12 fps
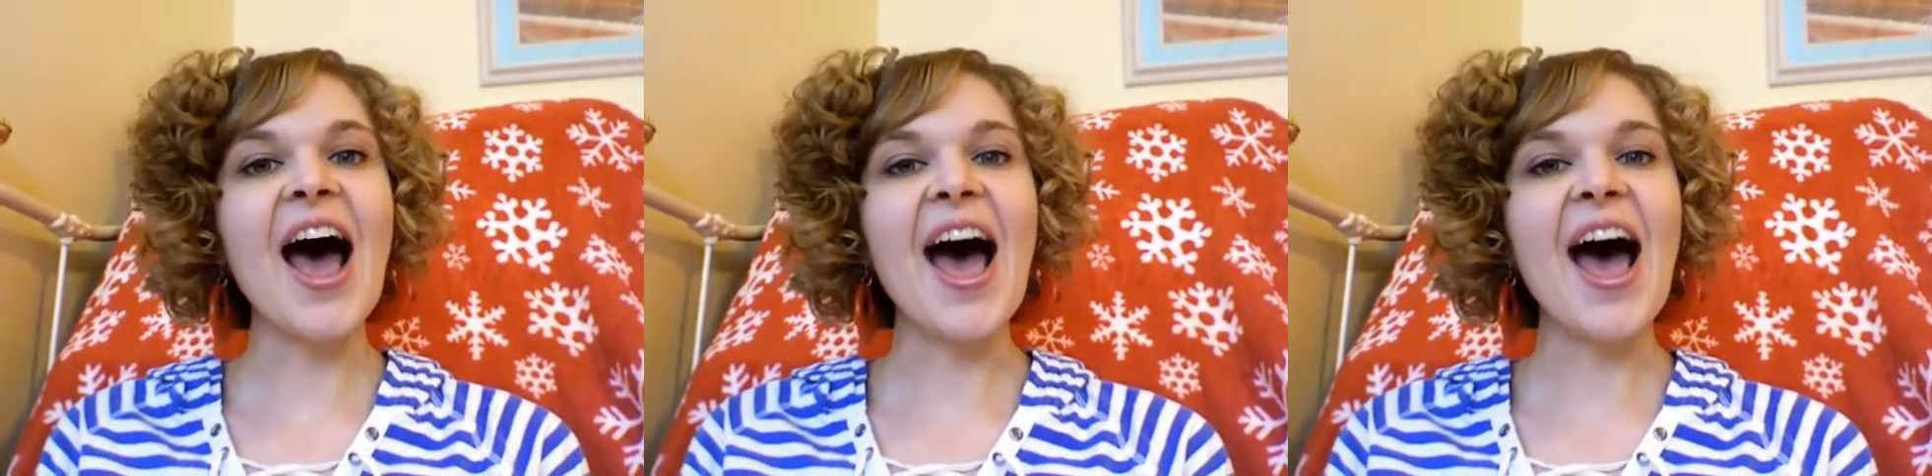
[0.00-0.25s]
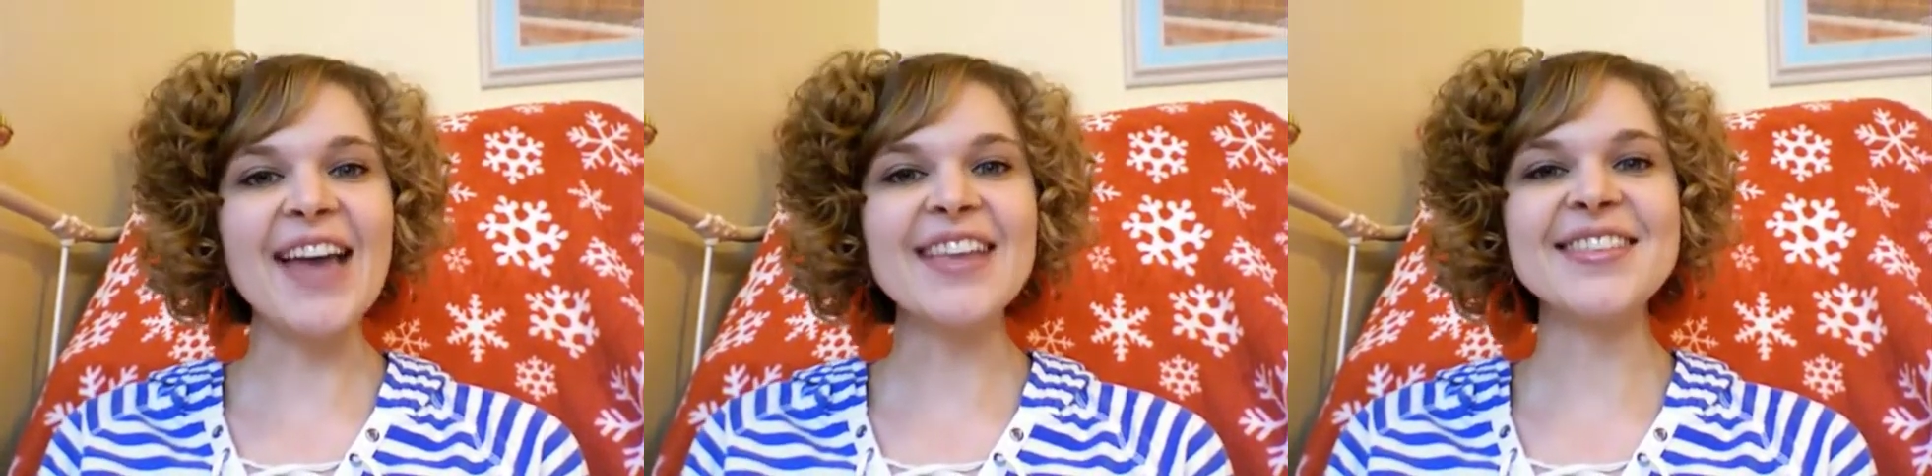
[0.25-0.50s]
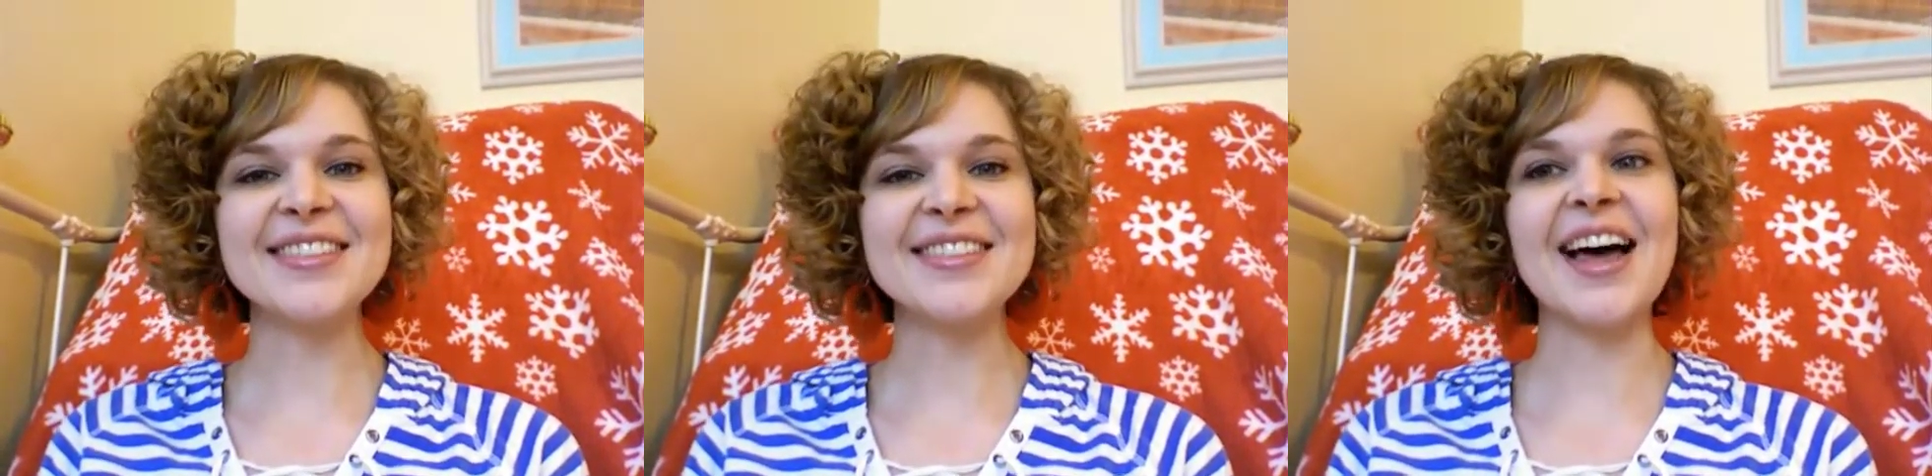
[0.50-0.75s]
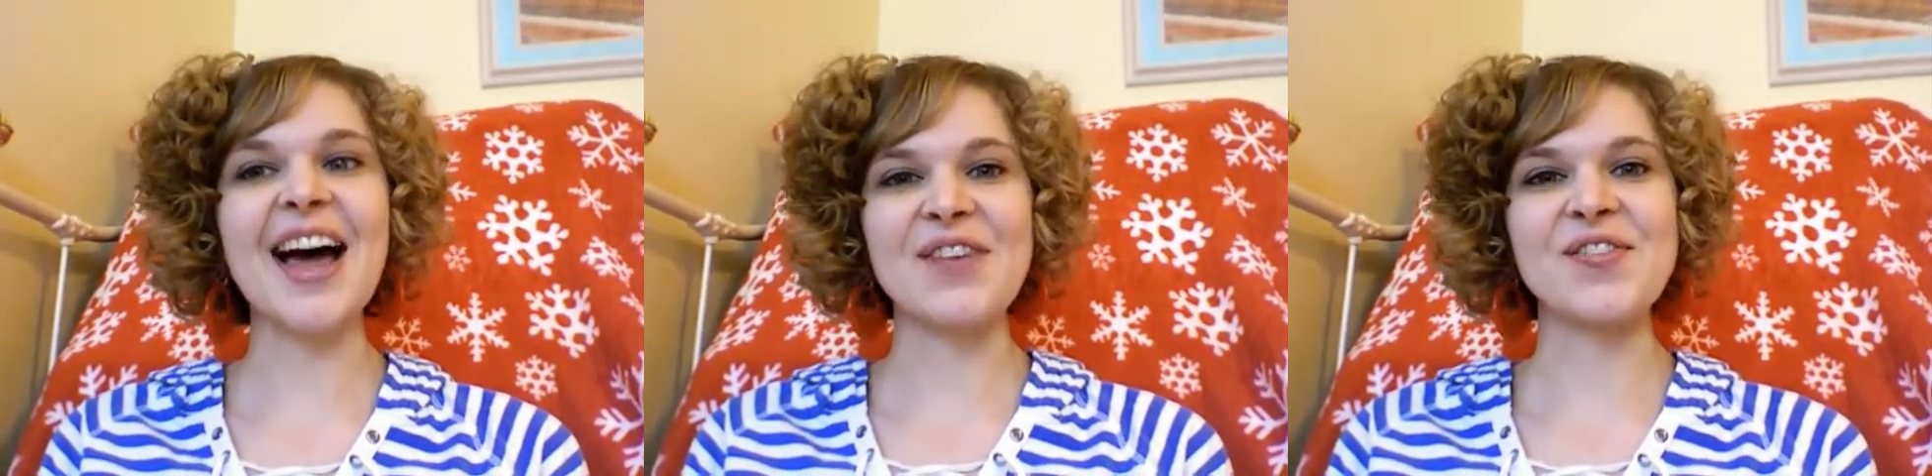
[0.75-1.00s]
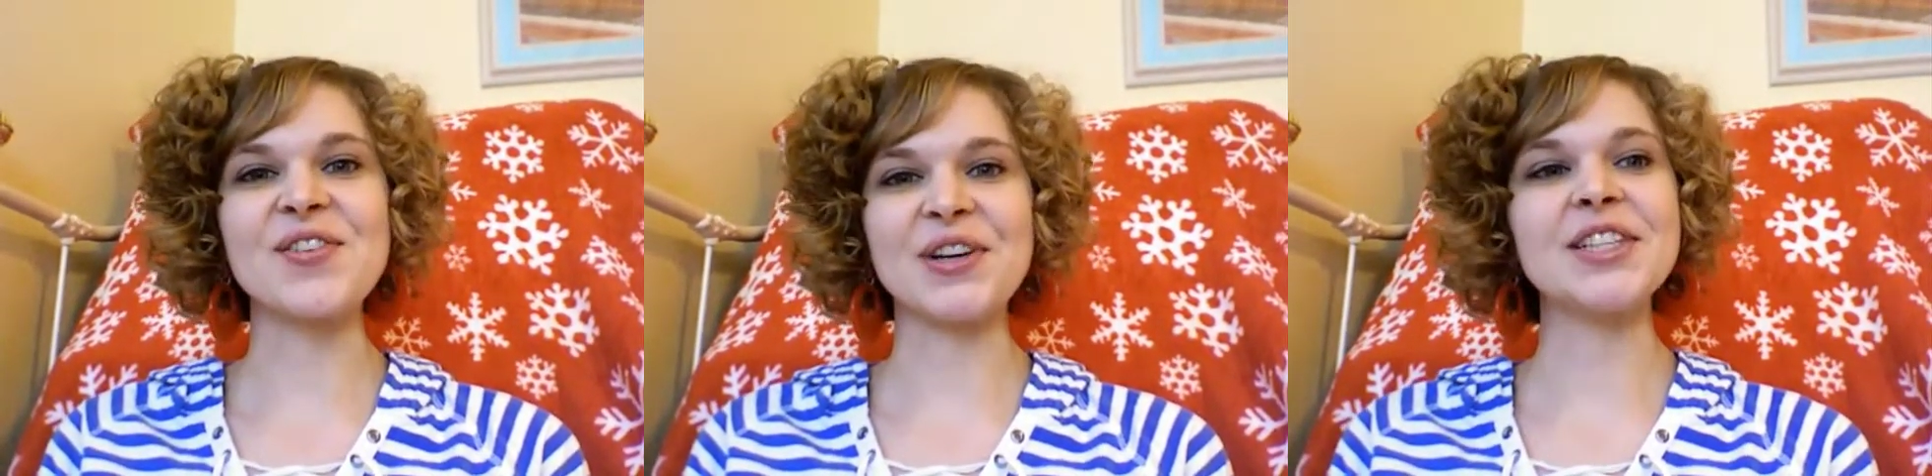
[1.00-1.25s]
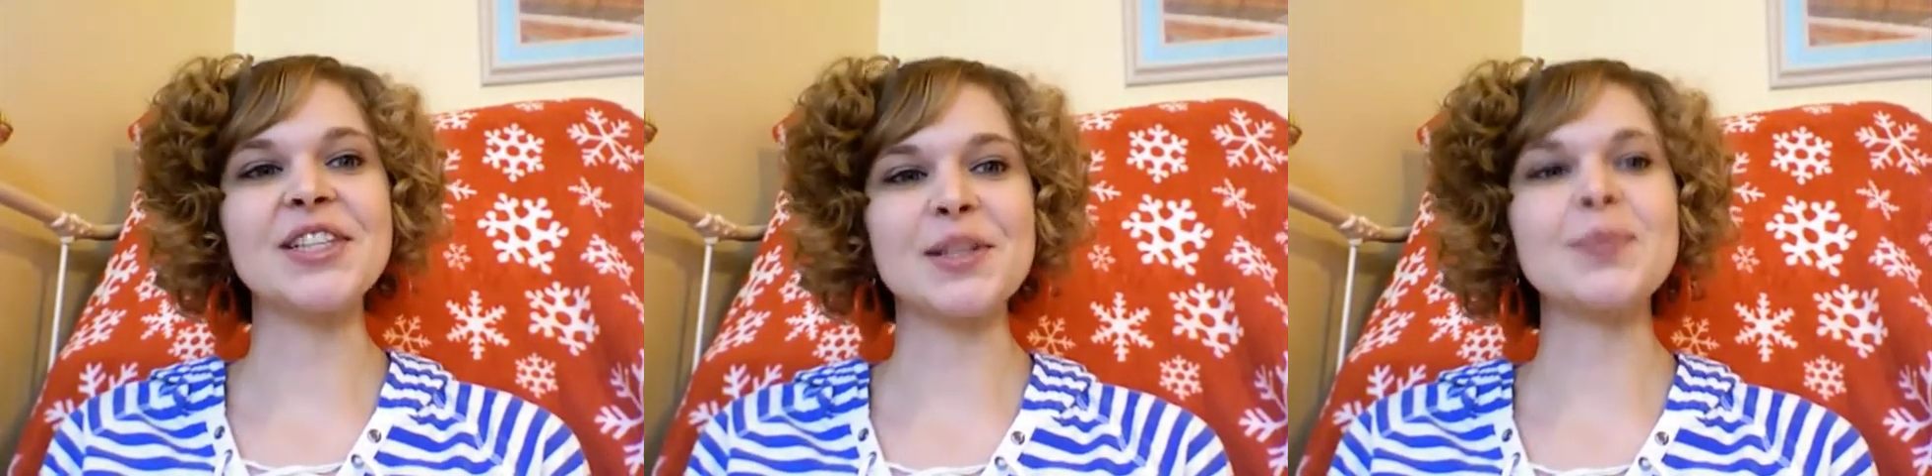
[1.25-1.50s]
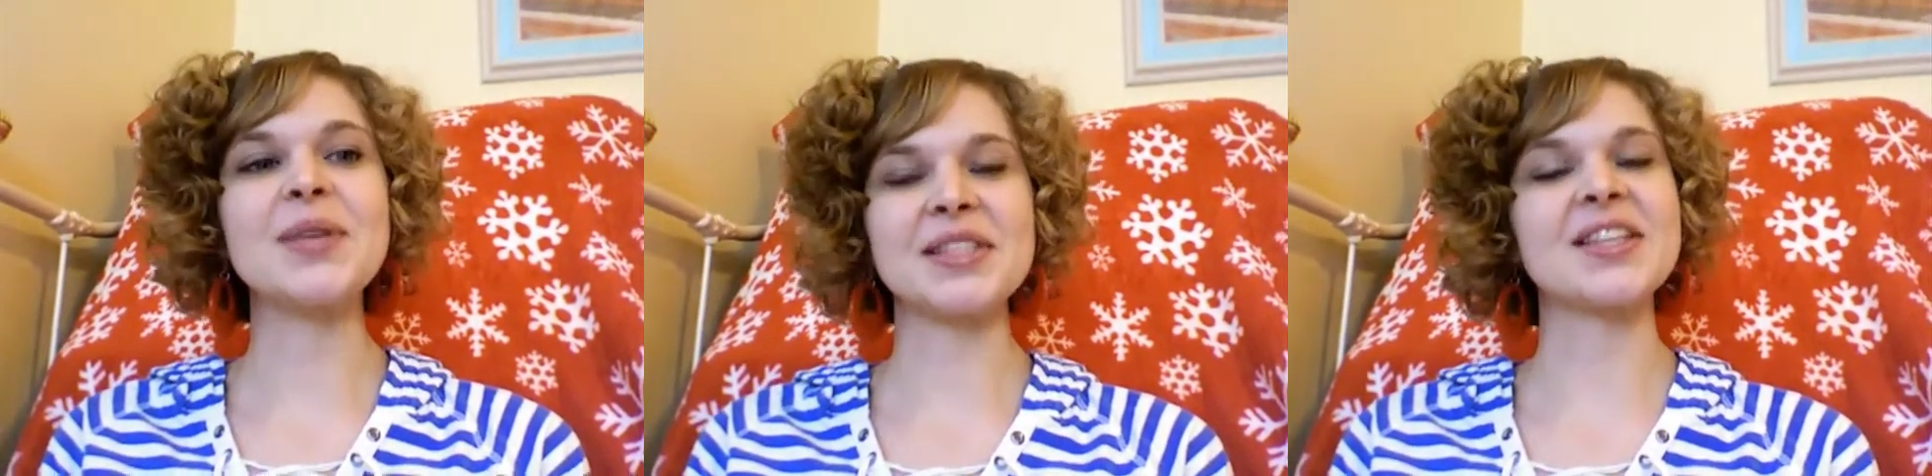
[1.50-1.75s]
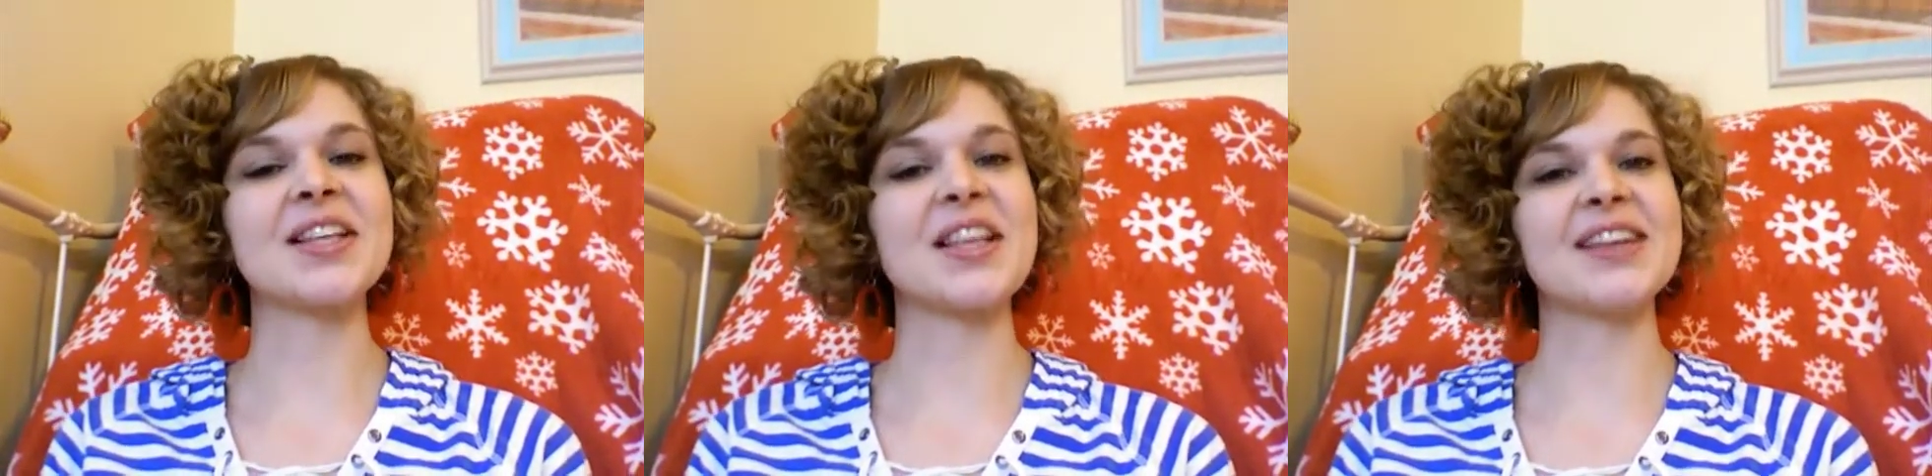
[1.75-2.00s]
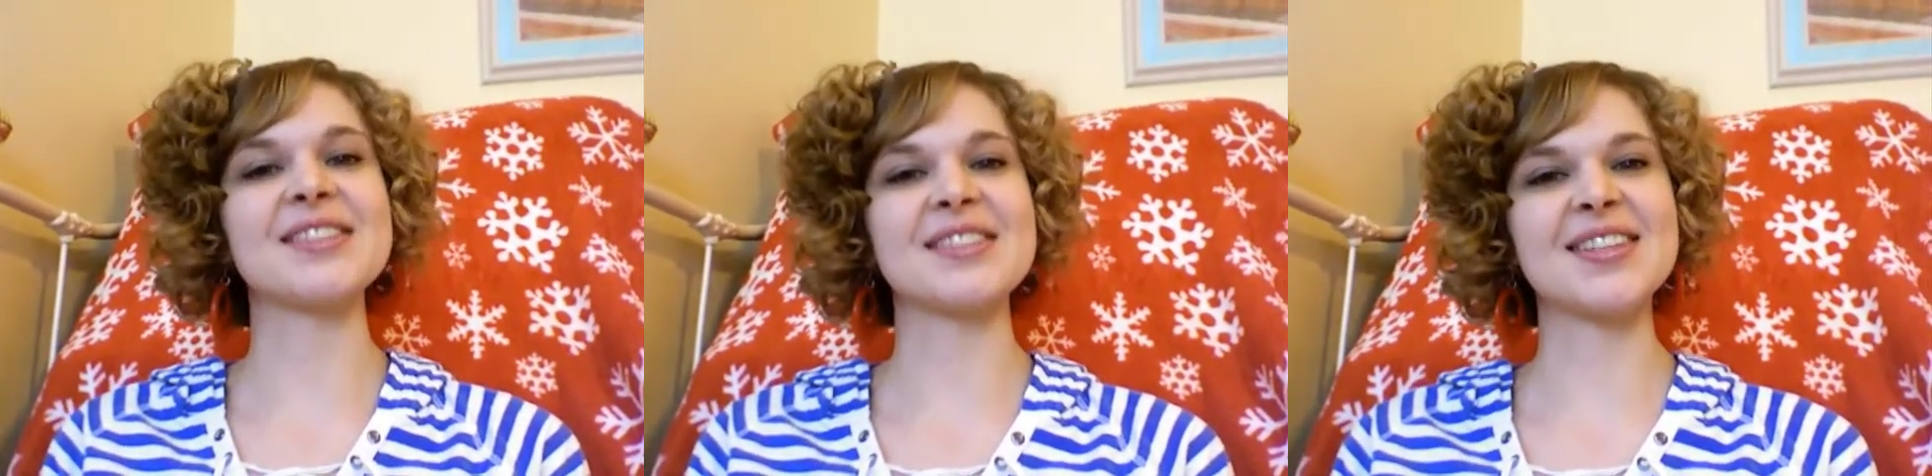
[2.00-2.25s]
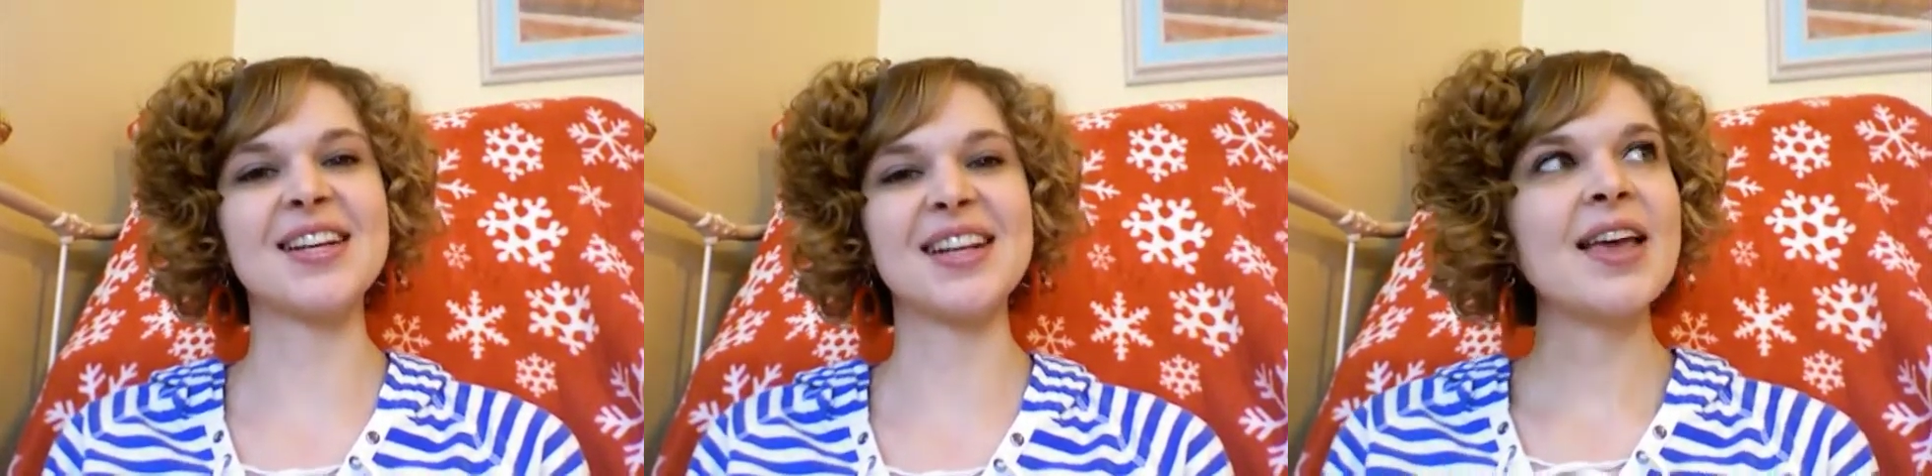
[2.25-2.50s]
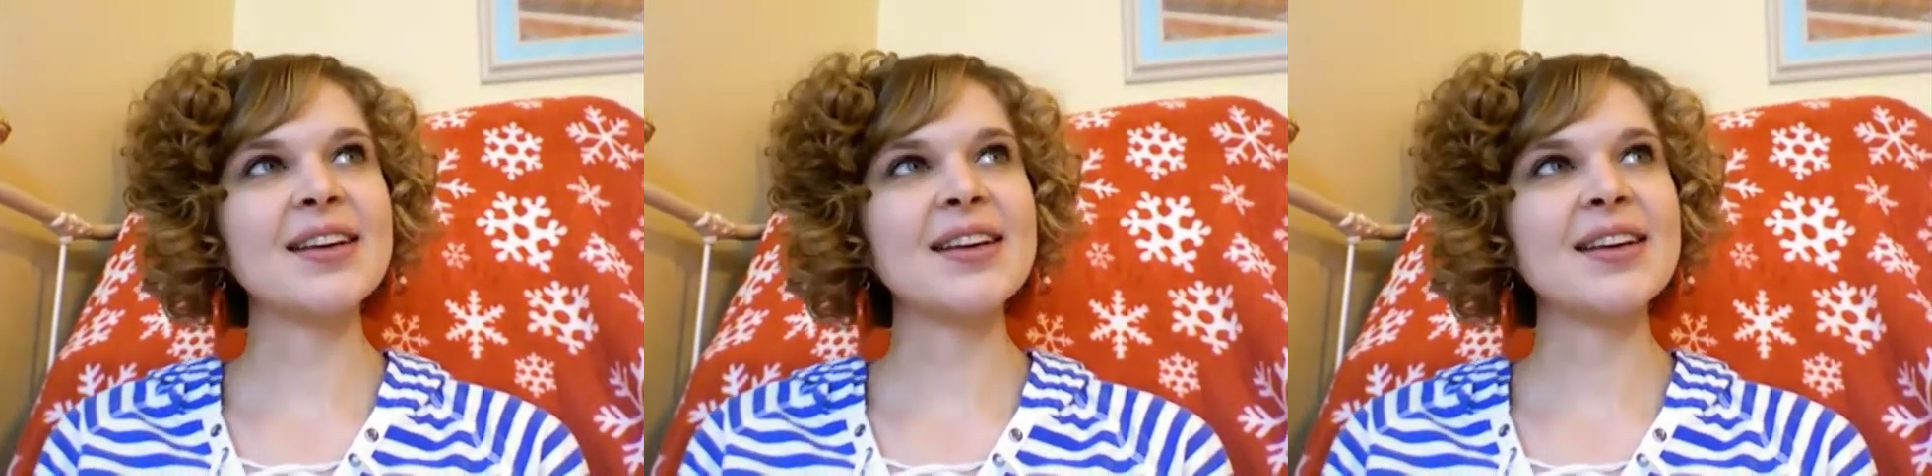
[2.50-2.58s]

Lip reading: I still have a Christmas list.